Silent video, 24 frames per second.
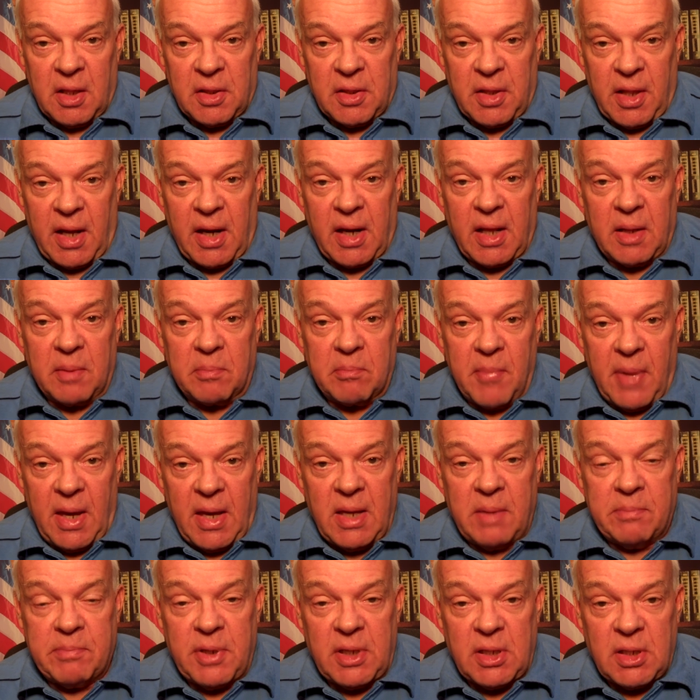that it
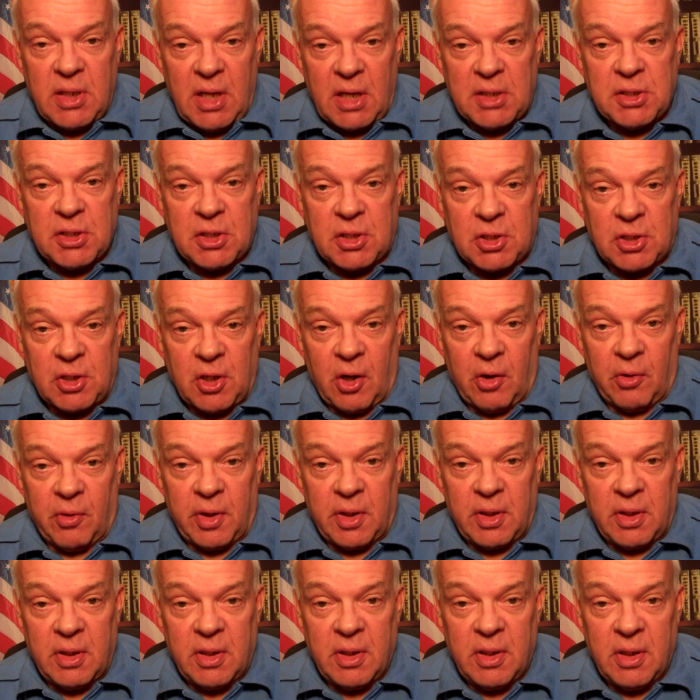may be
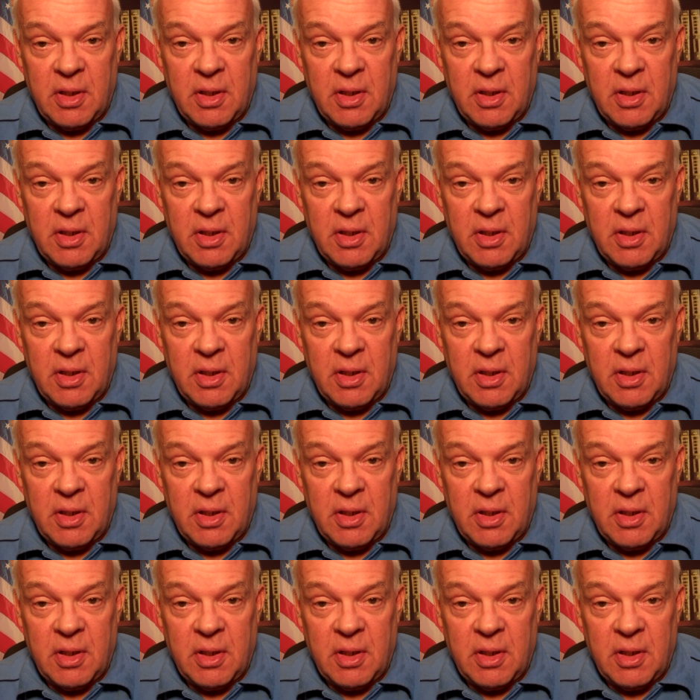necessary